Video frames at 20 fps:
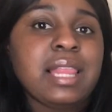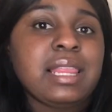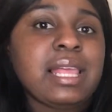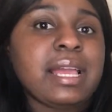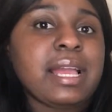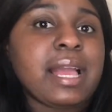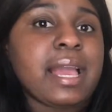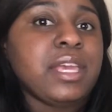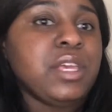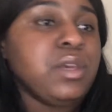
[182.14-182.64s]

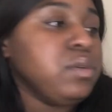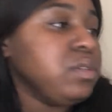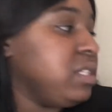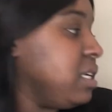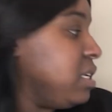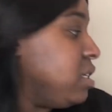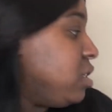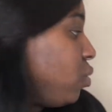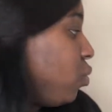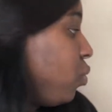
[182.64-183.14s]
Like I use
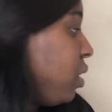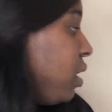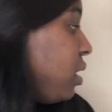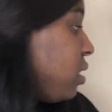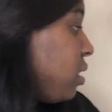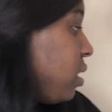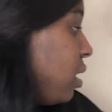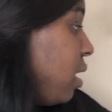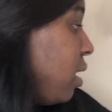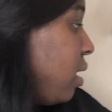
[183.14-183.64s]
this
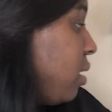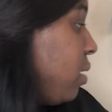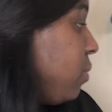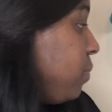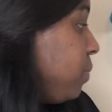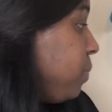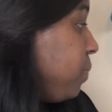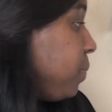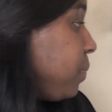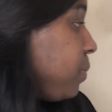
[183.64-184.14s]
with
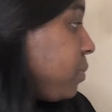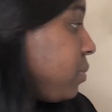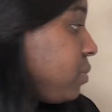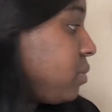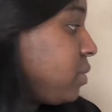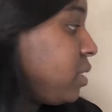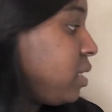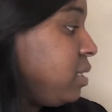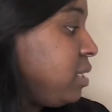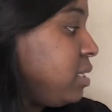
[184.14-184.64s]

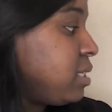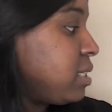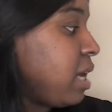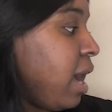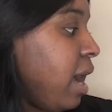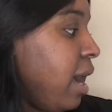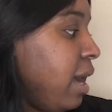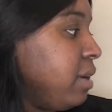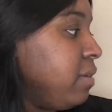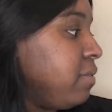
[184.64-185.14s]
these
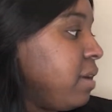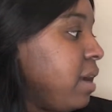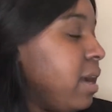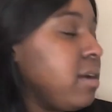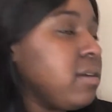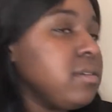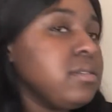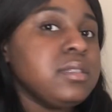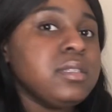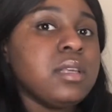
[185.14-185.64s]
cotton
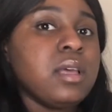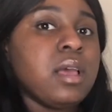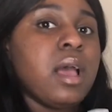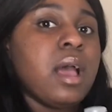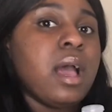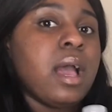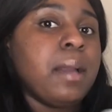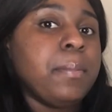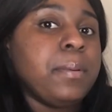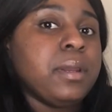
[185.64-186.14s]
rounds.
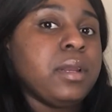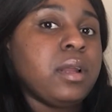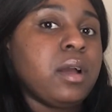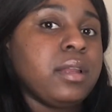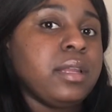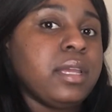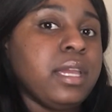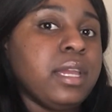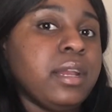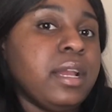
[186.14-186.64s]
I put it
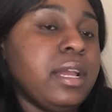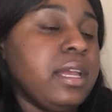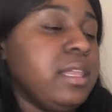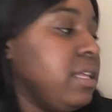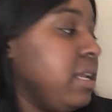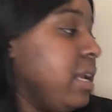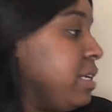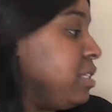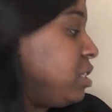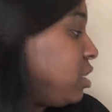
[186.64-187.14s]
on here and
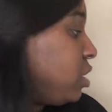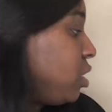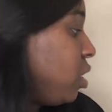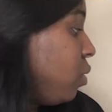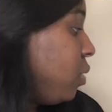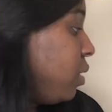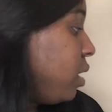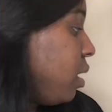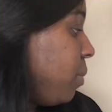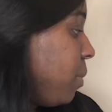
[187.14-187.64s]
then I just
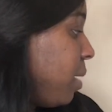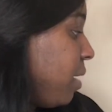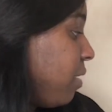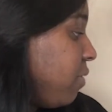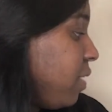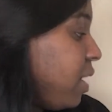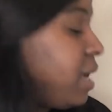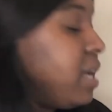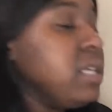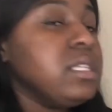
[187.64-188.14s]
go in on my
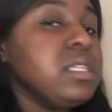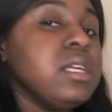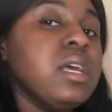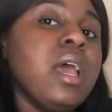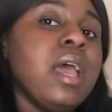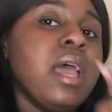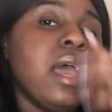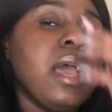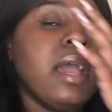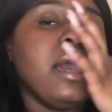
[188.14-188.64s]
face
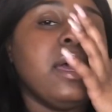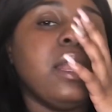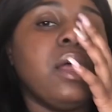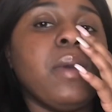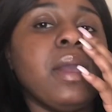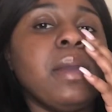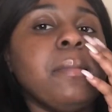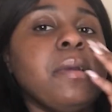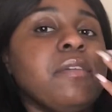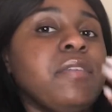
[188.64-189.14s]
and I
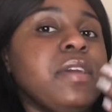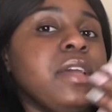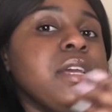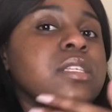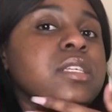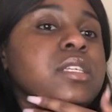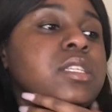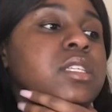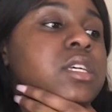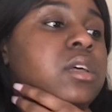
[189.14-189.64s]
wipe my
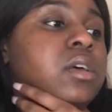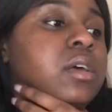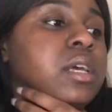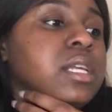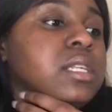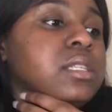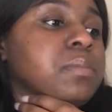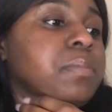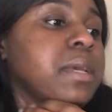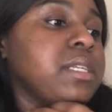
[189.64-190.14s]
face until
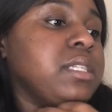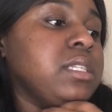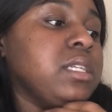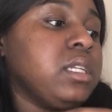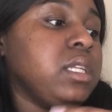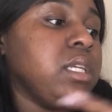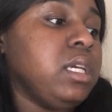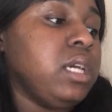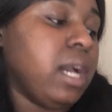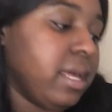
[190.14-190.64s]
it's
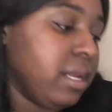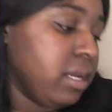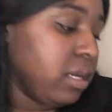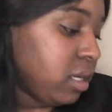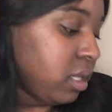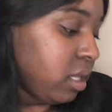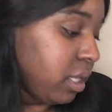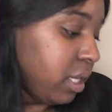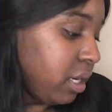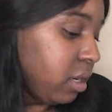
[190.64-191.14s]
basically kind of
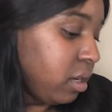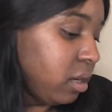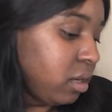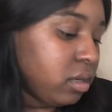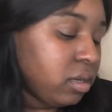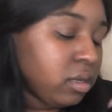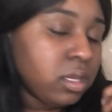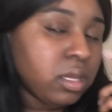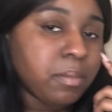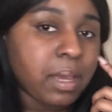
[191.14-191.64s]

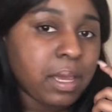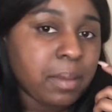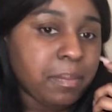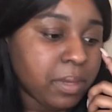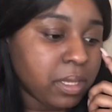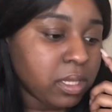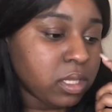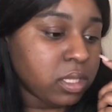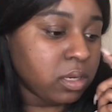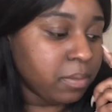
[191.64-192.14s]
clear. It might
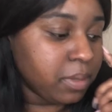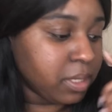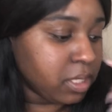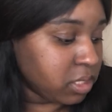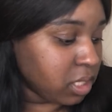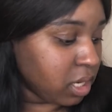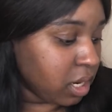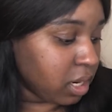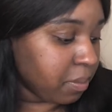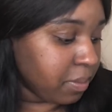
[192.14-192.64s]
be a little bit
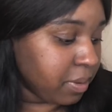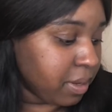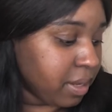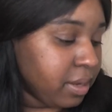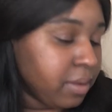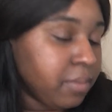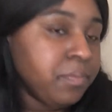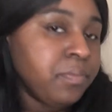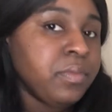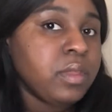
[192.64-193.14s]
dark,
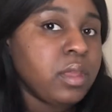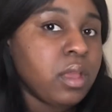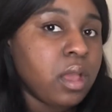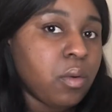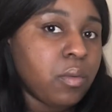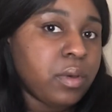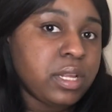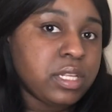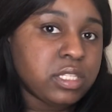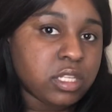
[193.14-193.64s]
but
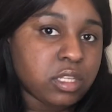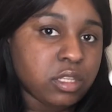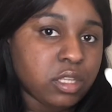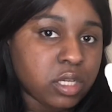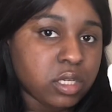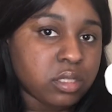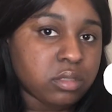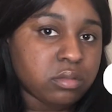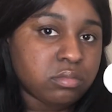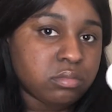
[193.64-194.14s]
I want it to
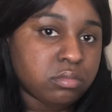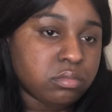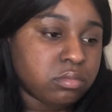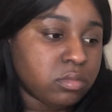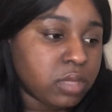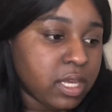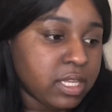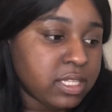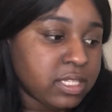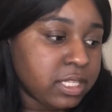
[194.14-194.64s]
look
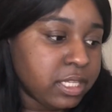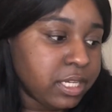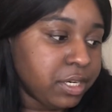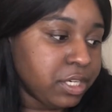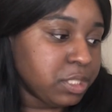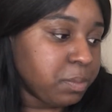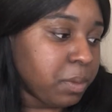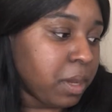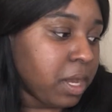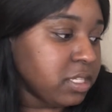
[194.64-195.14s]
as clear
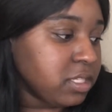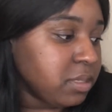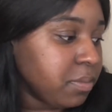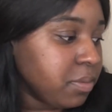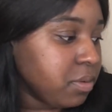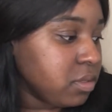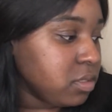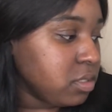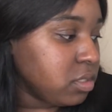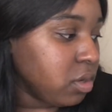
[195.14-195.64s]
as
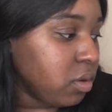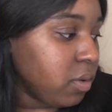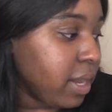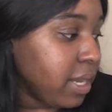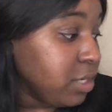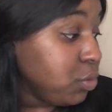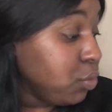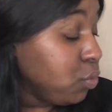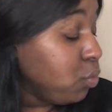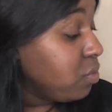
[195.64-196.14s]
possible. So
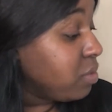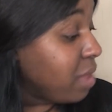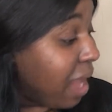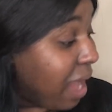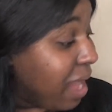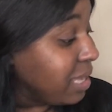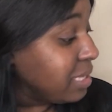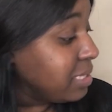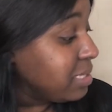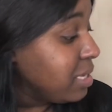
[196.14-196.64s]
I do
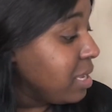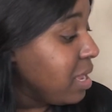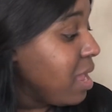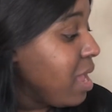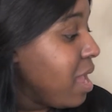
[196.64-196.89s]
that.